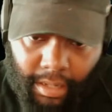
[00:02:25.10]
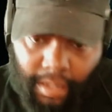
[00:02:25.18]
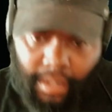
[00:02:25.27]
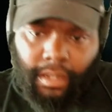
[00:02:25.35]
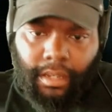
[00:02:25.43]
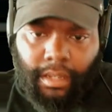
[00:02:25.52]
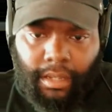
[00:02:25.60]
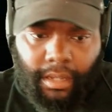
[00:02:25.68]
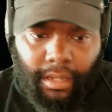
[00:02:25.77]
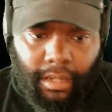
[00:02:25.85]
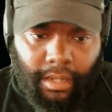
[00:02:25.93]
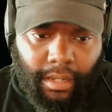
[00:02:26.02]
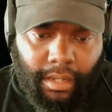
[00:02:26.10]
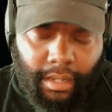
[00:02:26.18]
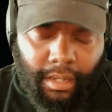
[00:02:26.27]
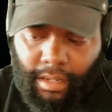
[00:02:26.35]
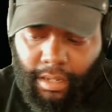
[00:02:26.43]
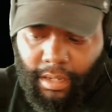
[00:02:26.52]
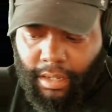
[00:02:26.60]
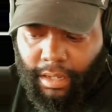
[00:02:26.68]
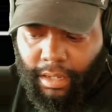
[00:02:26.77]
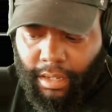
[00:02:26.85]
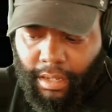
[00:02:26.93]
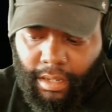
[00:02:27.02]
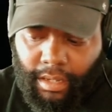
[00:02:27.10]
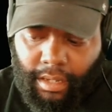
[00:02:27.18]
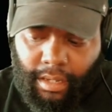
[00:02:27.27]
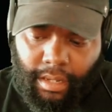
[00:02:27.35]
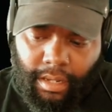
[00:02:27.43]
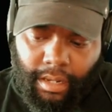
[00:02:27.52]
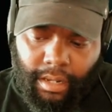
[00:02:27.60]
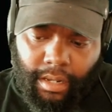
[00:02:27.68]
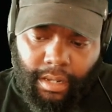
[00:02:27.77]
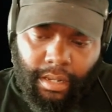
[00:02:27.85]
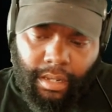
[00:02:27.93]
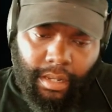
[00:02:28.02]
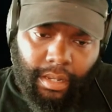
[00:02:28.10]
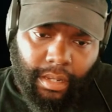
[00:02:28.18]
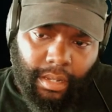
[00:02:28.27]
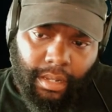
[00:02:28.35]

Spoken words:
This person isn't speaking.